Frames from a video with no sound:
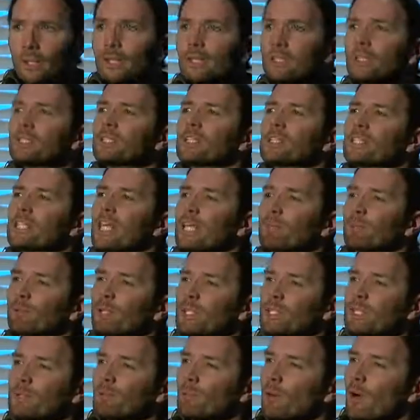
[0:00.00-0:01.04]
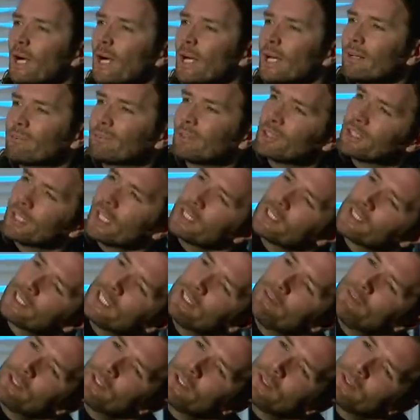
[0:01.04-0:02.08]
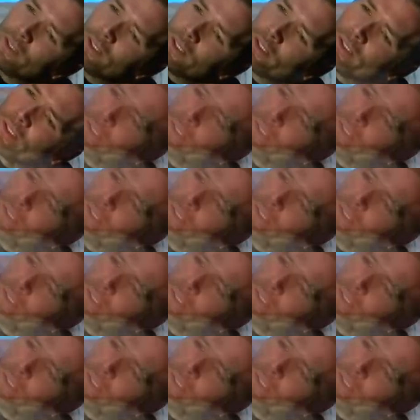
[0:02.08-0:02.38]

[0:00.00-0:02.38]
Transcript: This is the same reason why after Thanksgiving you're like,